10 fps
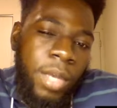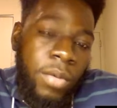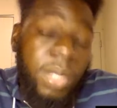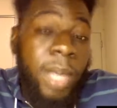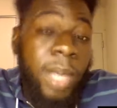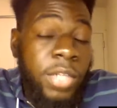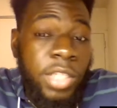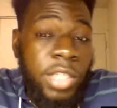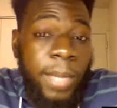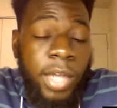It was a major
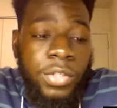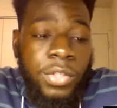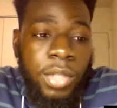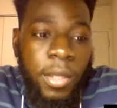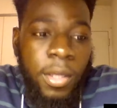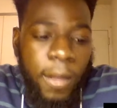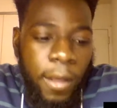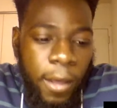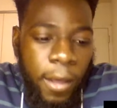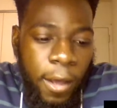step, actually.
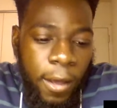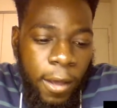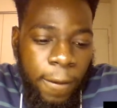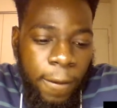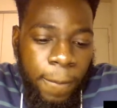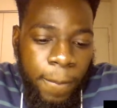And